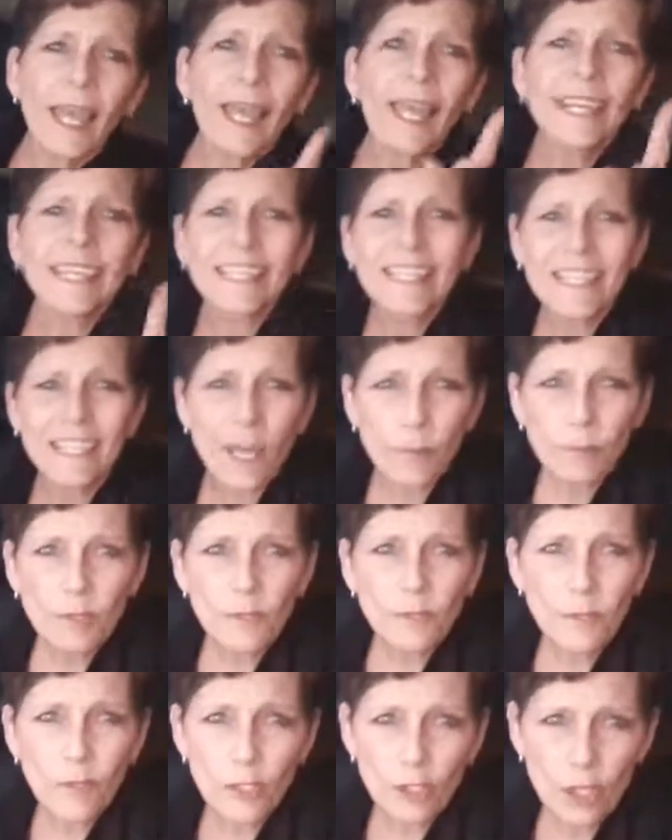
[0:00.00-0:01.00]
except
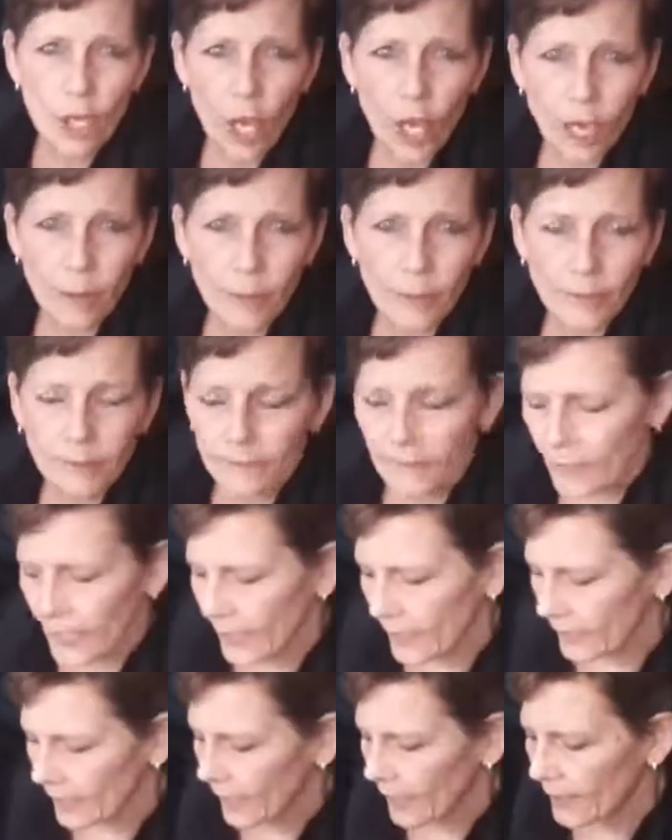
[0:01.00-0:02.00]
for the top
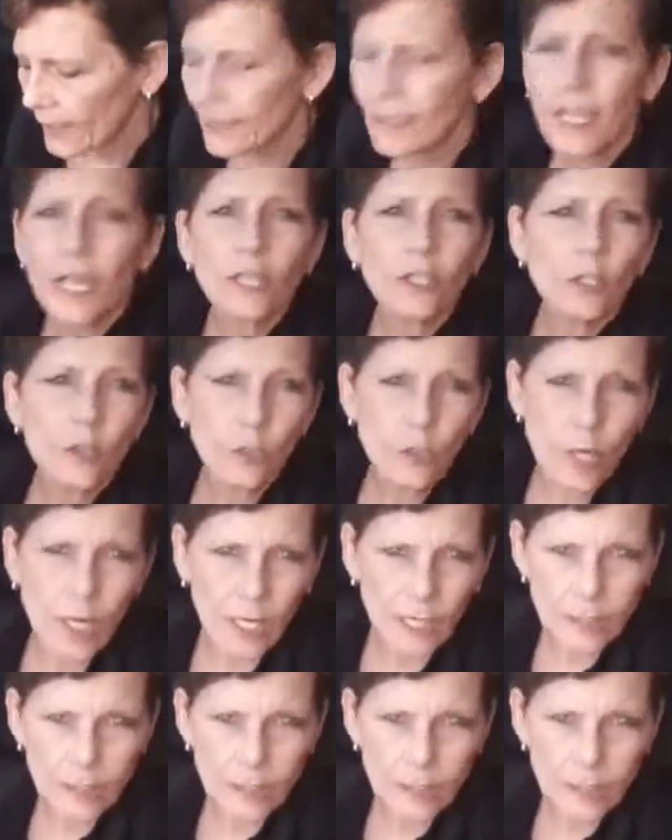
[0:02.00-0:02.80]
and, and I'll tell you why,